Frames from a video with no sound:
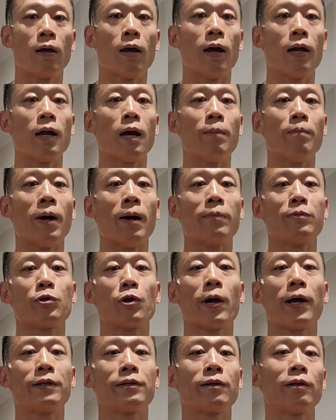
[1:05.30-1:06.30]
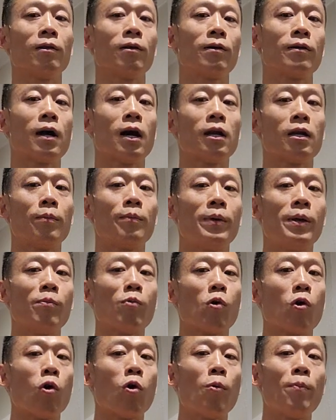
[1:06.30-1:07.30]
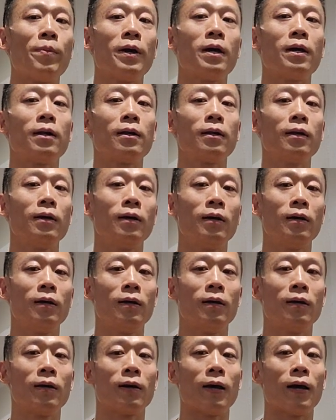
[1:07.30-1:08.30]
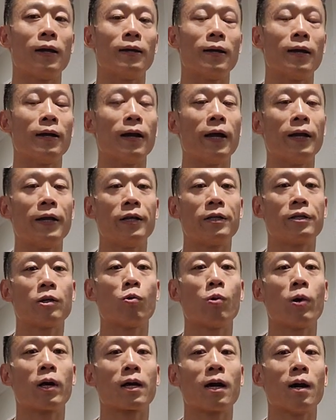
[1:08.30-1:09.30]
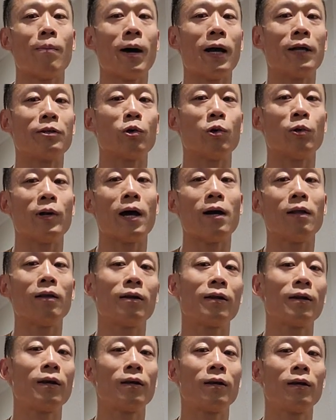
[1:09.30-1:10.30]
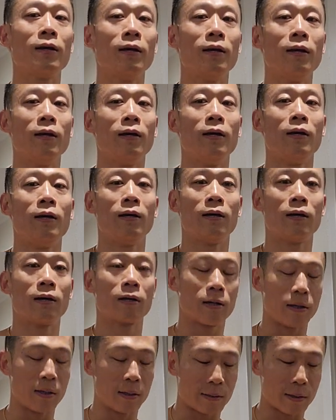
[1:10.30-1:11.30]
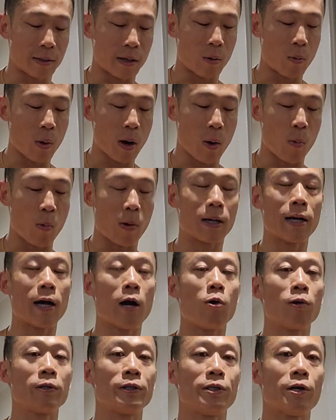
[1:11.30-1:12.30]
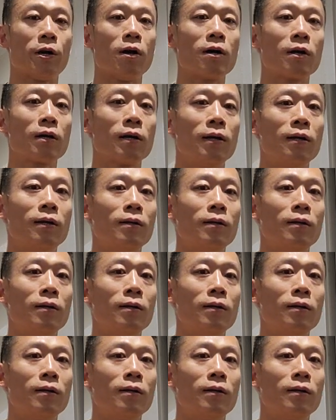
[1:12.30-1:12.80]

And I'm, I'm trying to learn how to be more open, and, and I need to work on my tonality. Because uh, well, when I was young,